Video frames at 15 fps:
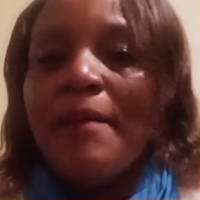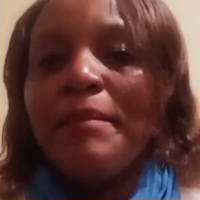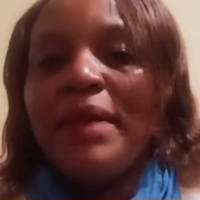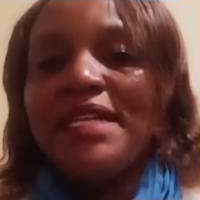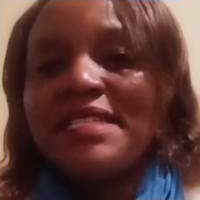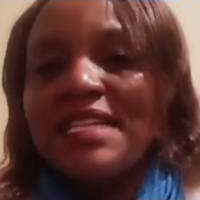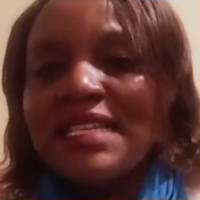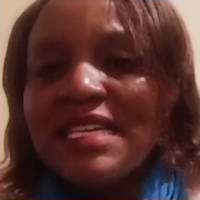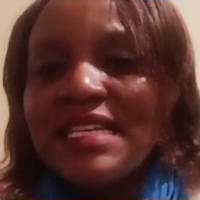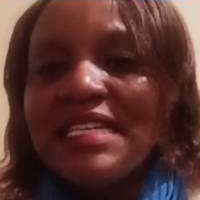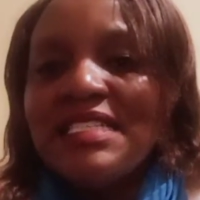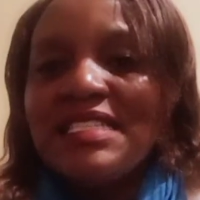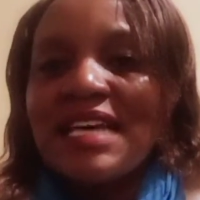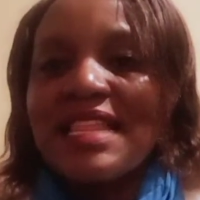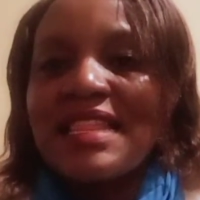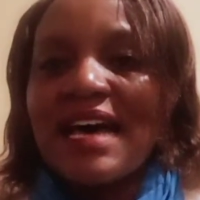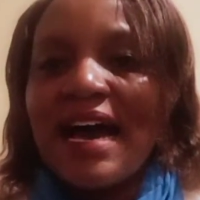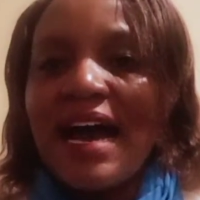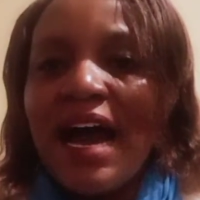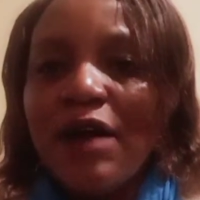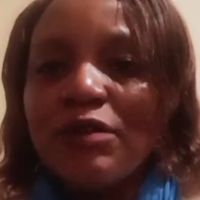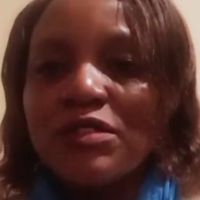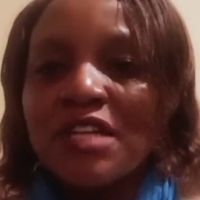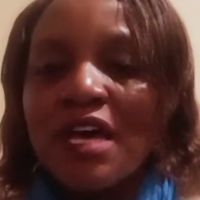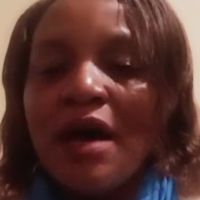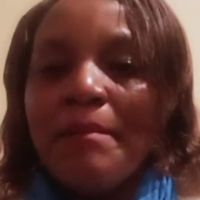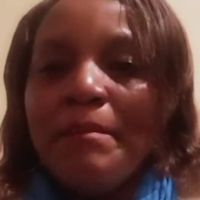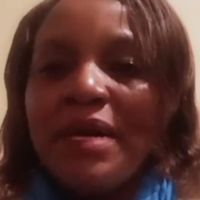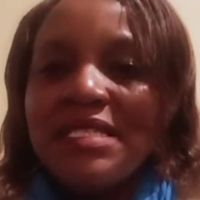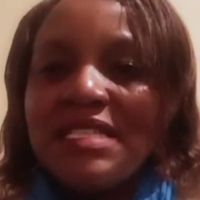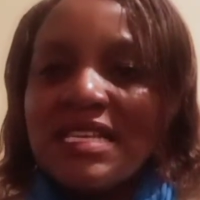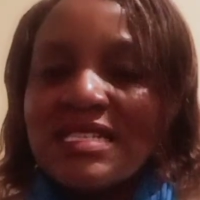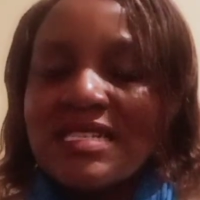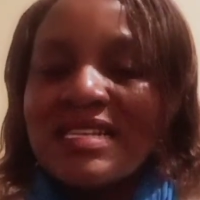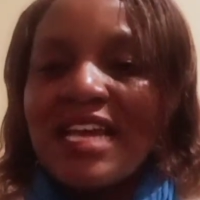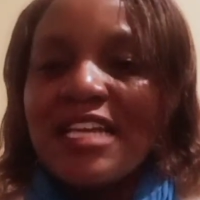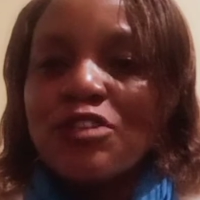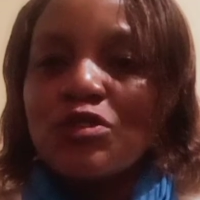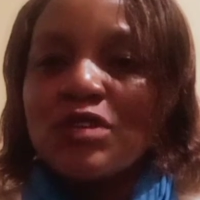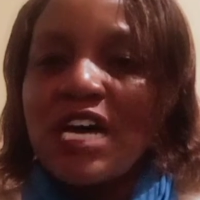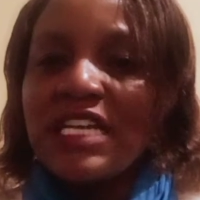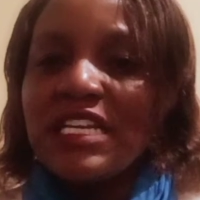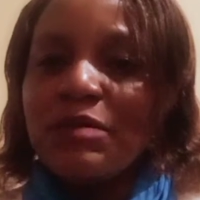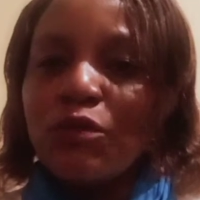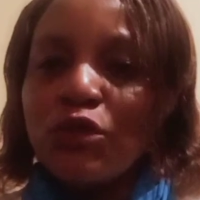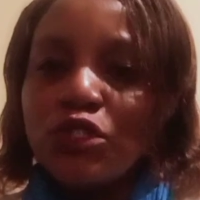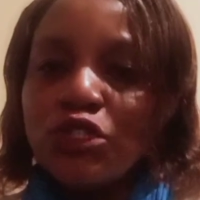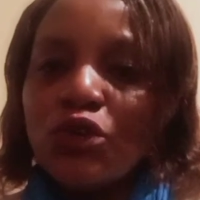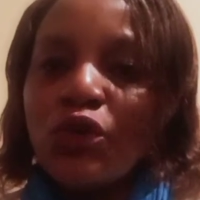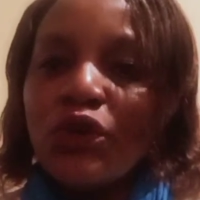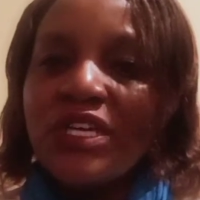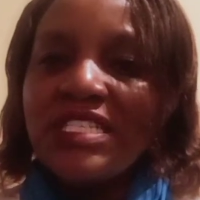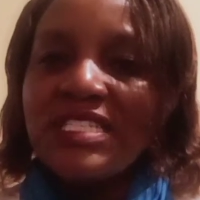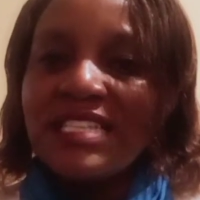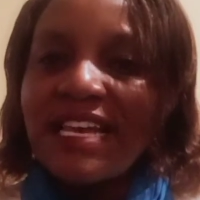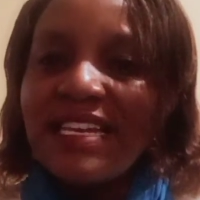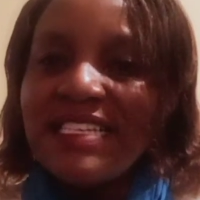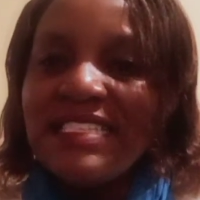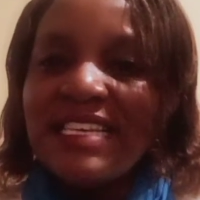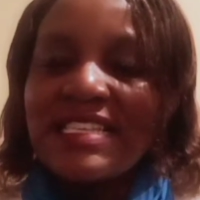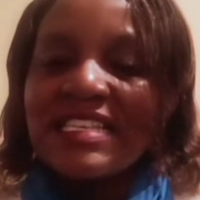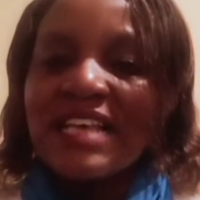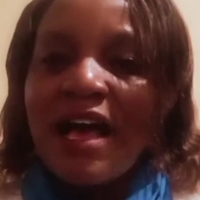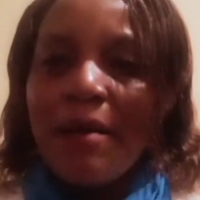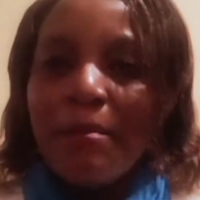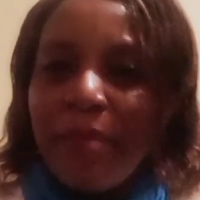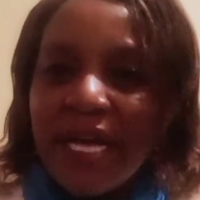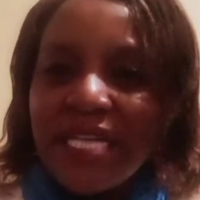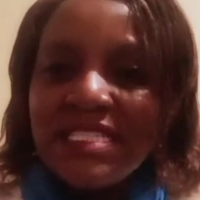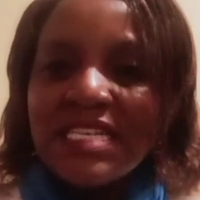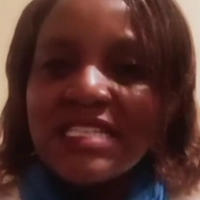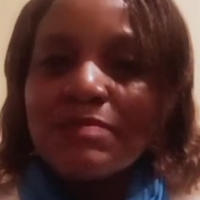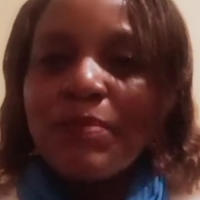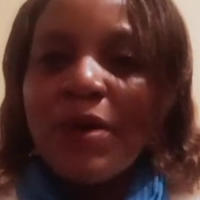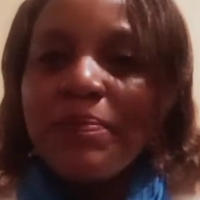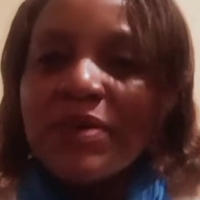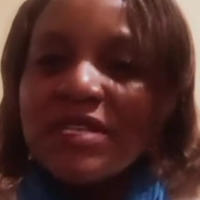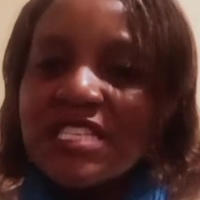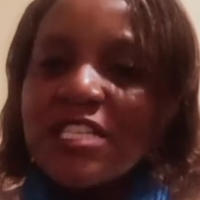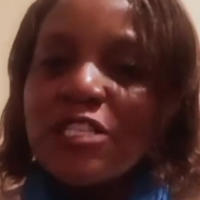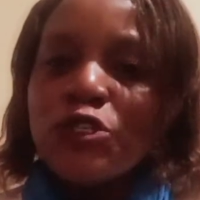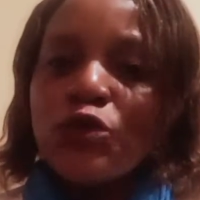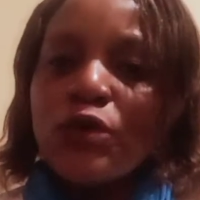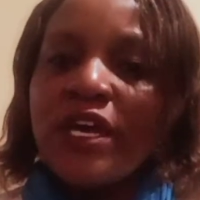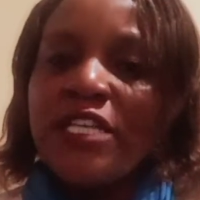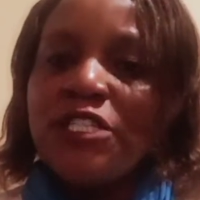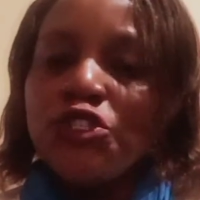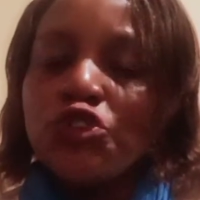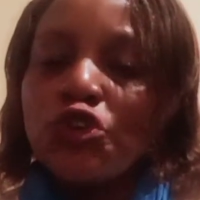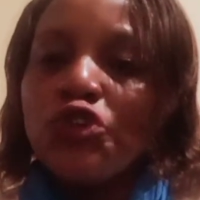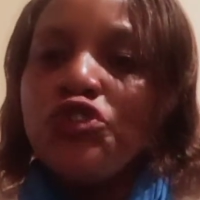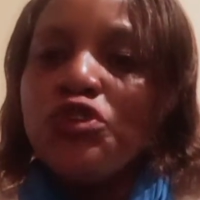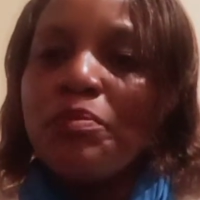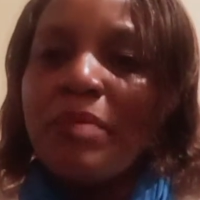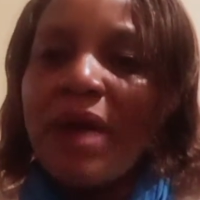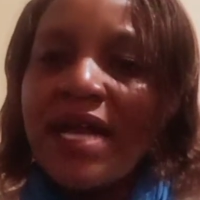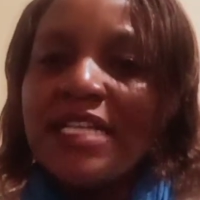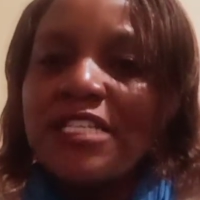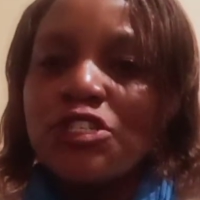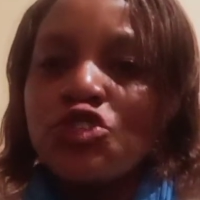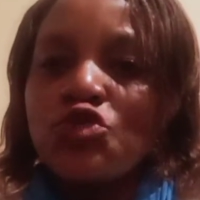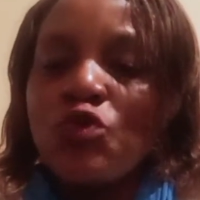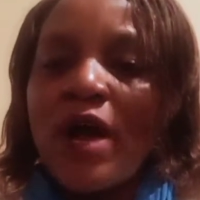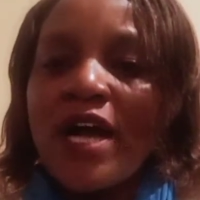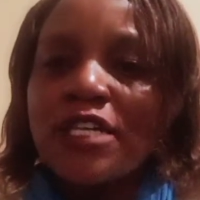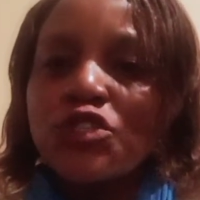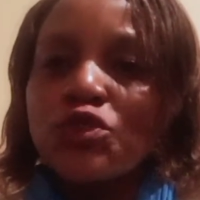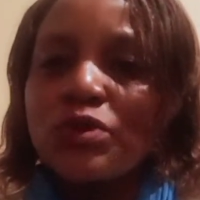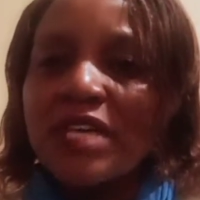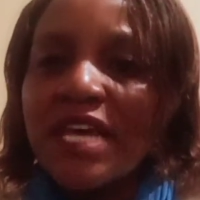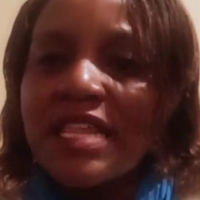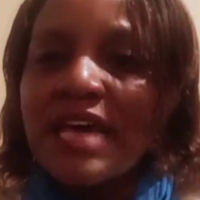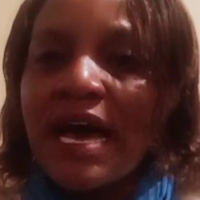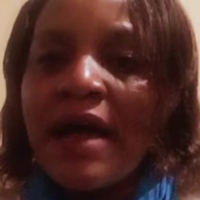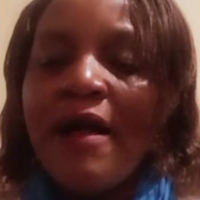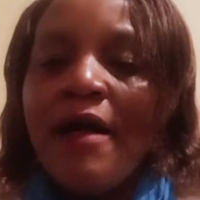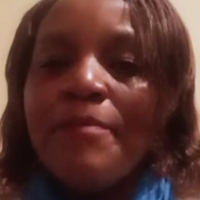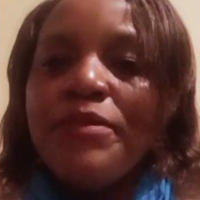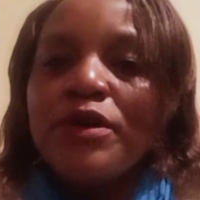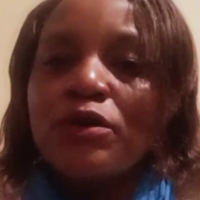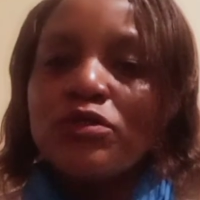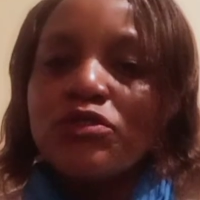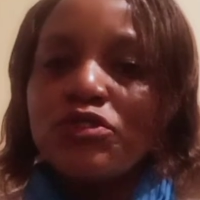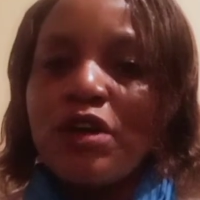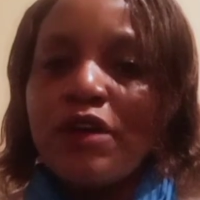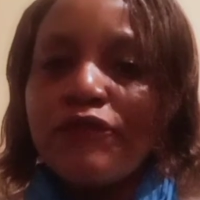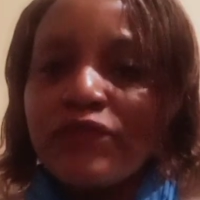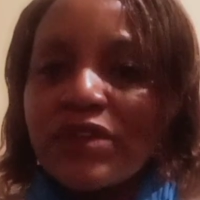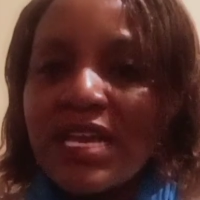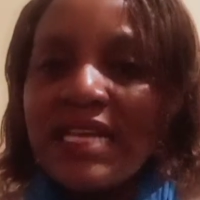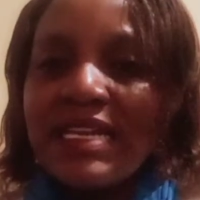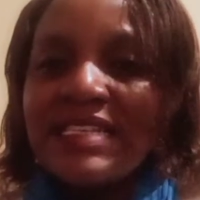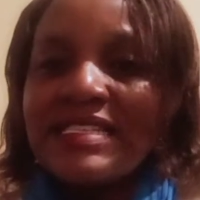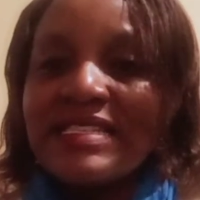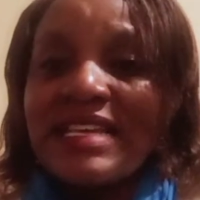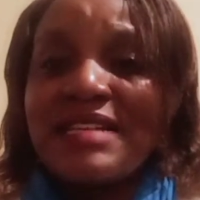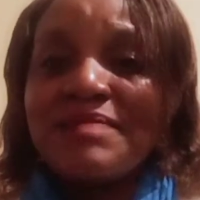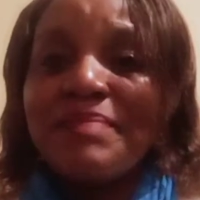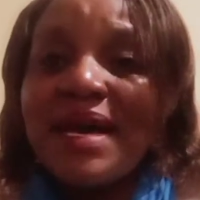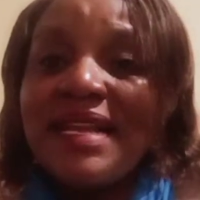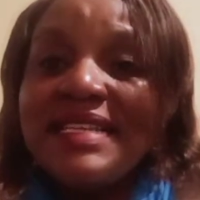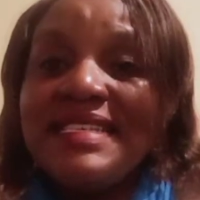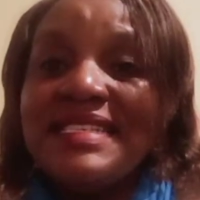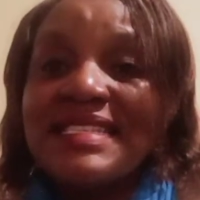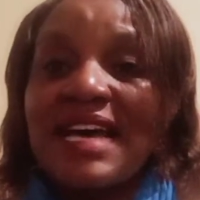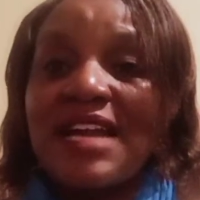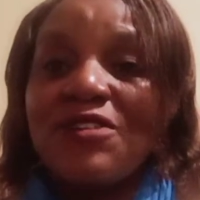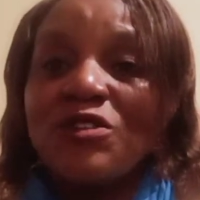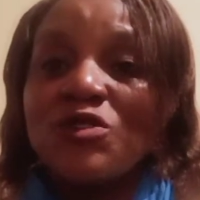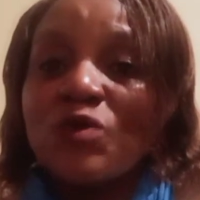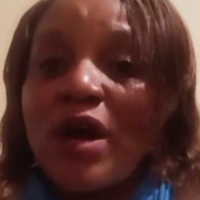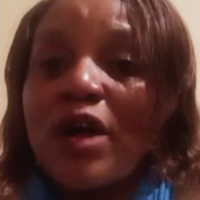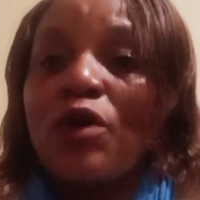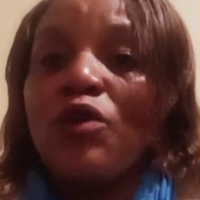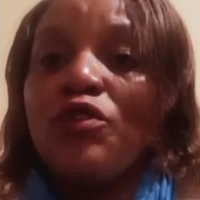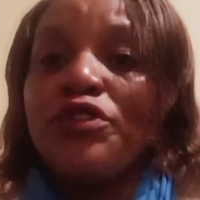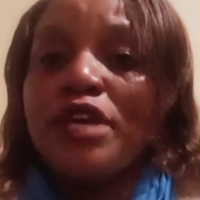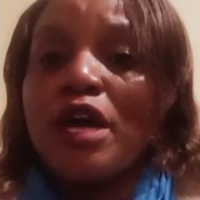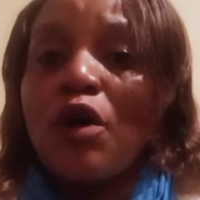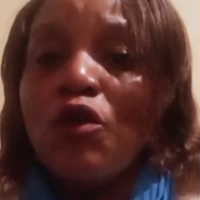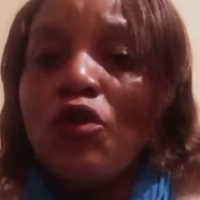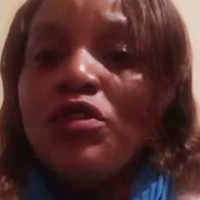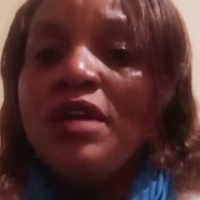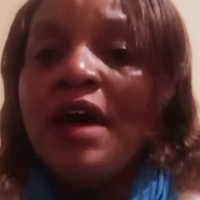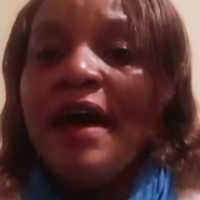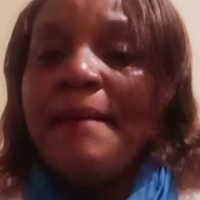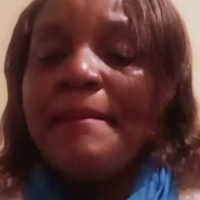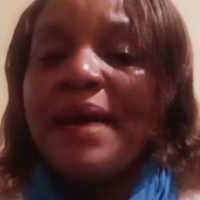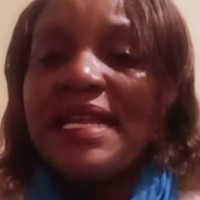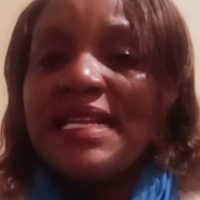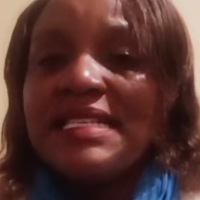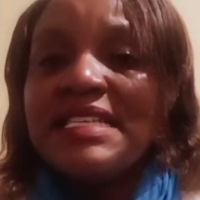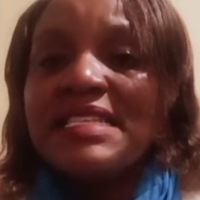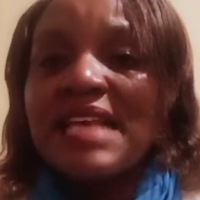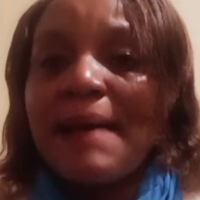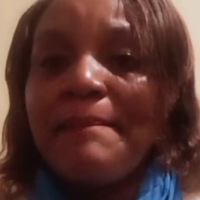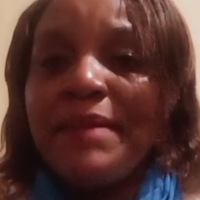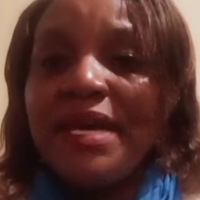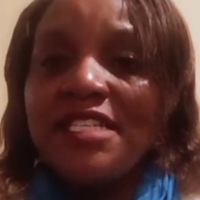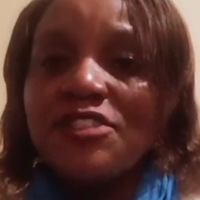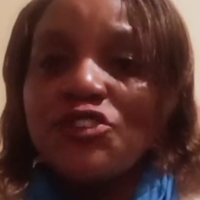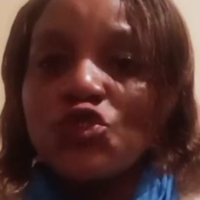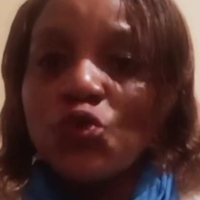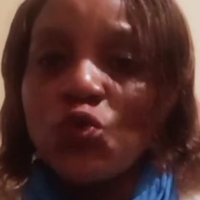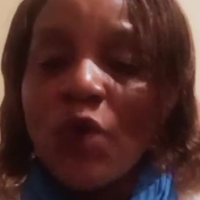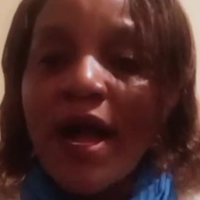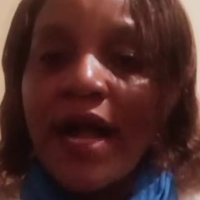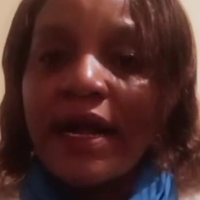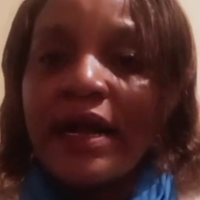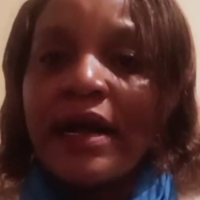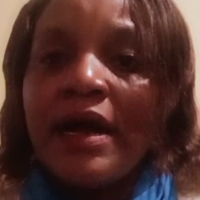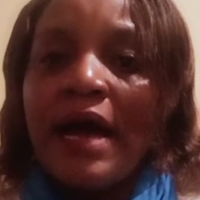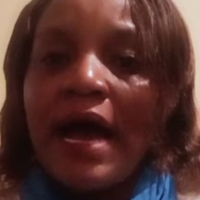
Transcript: by taking each other out, by just trying to learn emotional intelligence, by just purposing to enjoy your marriage, to work together because you have realized that marriages cannot work on their own. Marriages are meant to work.